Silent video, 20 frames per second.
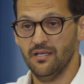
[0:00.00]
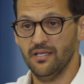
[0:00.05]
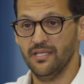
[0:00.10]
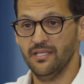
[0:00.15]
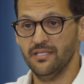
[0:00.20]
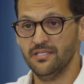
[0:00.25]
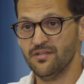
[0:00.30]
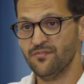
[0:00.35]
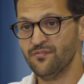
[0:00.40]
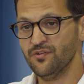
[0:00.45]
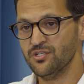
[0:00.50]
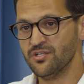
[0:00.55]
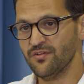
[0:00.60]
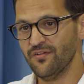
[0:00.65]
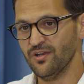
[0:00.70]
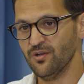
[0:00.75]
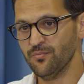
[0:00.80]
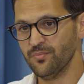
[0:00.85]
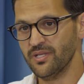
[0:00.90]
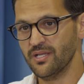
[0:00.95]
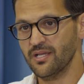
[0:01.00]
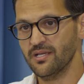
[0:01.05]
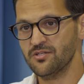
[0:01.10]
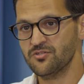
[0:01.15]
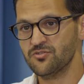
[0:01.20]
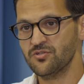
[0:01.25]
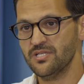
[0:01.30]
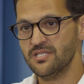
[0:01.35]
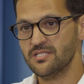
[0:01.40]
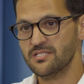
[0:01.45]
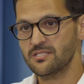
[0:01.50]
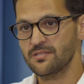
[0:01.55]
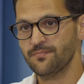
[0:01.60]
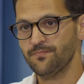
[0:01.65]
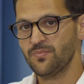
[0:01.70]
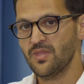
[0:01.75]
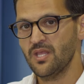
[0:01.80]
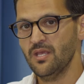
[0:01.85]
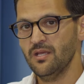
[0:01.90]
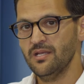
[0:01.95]
in different developing countries.
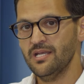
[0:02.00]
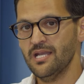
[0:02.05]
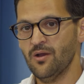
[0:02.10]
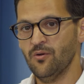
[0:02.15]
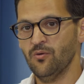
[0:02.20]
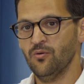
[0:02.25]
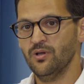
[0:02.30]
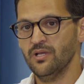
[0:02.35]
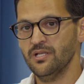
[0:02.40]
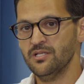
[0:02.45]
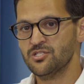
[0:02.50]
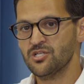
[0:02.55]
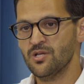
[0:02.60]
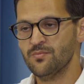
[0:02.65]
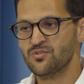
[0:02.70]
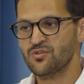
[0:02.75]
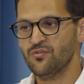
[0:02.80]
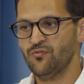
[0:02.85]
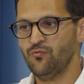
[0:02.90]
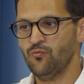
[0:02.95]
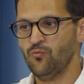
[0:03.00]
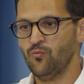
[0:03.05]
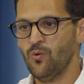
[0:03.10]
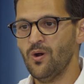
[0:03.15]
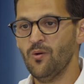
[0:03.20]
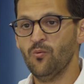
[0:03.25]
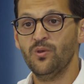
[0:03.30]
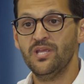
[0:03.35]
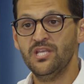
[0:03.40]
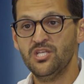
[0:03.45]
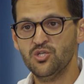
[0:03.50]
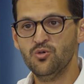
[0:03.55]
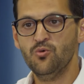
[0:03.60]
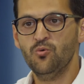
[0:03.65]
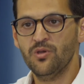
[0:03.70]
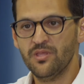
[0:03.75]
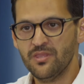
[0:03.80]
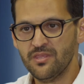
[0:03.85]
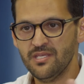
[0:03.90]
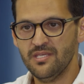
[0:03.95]
Now, in terms of what we do
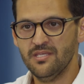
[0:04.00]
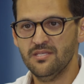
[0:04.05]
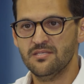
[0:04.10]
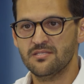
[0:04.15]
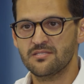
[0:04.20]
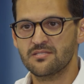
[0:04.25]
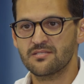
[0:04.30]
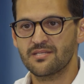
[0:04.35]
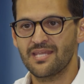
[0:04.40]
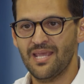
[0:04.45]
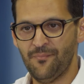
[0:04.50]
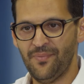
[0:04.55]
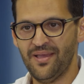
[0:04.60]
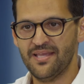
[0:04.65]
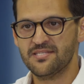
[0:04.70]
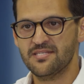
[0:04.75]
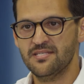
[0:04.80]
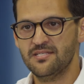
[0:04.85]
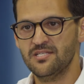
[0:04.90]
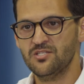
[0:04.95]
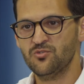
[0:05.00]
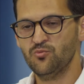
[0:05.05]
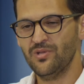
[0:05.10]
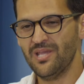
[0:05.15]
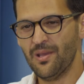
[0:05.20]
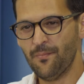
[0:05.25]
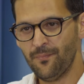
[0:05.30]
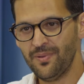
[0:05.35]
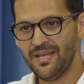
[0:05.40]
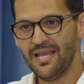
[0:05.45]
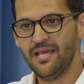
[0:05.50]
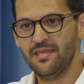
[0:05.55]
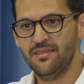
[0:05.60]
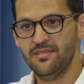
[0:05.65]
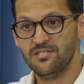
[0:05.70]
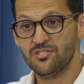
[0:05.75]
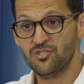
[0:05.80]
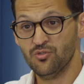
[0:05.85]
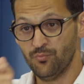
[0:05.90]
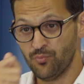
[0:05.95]
with these capacities, we apply
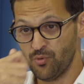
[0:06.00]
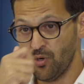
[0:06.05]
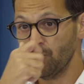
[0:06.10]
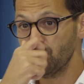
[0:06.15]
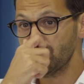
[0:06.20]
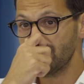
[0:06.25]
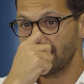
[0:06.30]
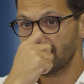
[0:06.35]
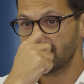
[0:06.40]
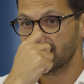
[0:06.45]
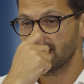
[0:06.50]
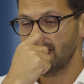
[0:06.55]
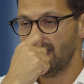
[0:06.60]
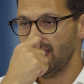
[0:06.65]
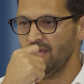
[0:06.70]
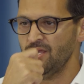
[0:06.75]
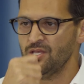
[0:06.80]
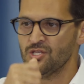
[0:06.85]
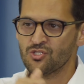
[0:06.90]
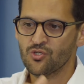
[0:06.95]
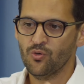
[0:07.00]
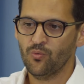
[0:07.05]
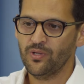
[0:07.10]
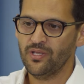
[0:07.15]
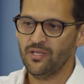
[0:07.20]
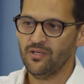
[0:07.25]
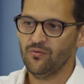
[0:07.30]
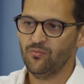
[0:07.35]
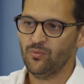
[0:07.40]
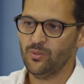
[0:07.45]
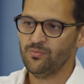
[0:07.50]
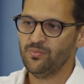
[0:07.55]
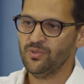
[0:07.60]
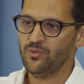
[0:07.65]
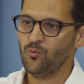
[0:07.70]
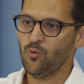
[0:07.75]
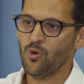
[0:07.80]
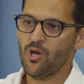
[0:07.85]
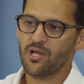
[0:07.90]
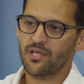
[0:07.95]
these to projects. So we've
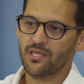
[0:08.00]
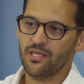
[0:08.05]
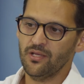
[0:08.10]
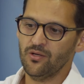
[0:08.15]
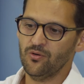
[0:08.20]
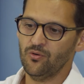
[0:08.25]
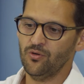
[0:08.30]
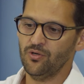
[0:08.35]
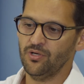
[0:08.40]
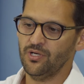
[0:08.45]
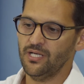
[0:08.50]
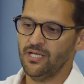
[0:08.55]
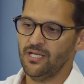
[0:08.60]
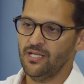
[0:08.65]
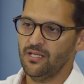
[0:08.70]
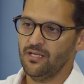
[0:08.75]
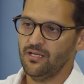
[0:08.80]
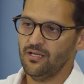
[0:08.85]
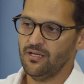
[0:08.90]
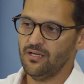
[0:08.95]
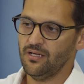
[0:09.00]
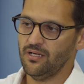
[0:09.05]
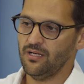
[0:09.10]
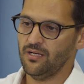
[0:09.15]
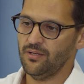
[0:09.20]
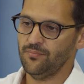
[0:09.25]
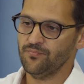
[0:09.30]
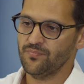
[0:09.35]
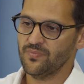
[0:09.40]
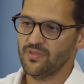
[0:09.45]
been working on a